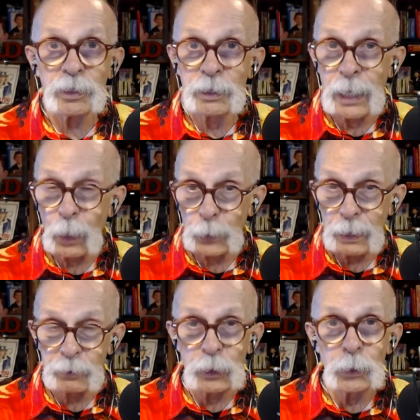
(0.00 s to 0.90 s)
Now we
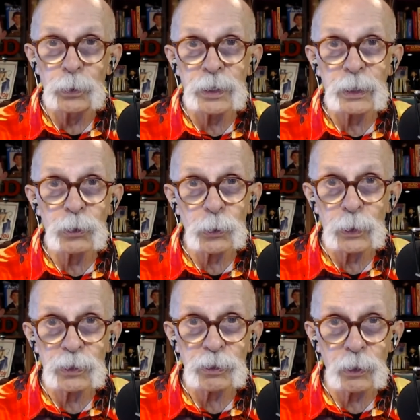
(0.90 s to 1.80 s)
have a new thing
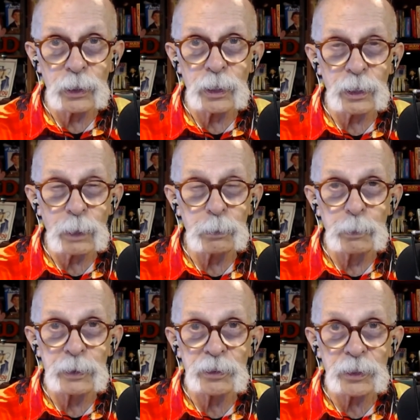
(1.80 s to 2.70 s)
George started a couple of
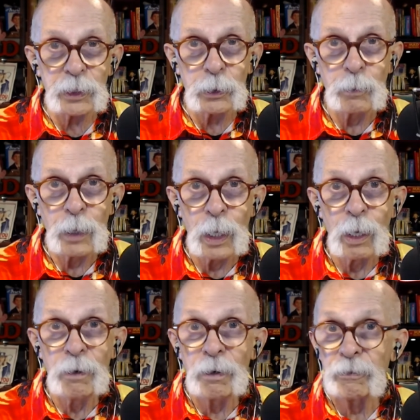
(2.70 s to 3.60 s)
months ago.
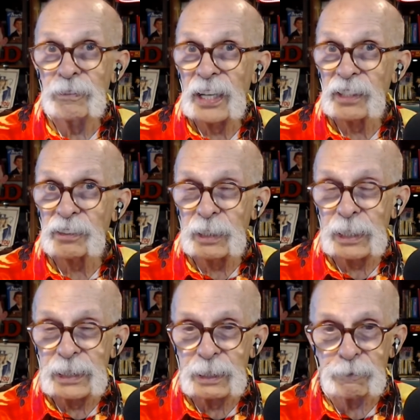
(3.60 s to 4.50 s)

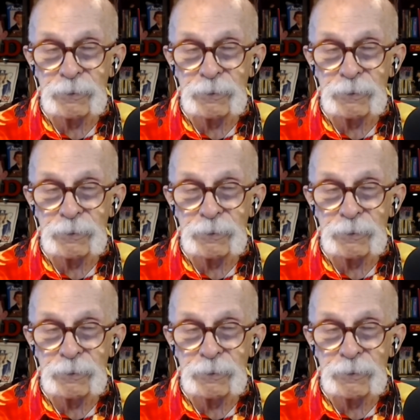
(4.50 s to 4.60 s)
Fascinating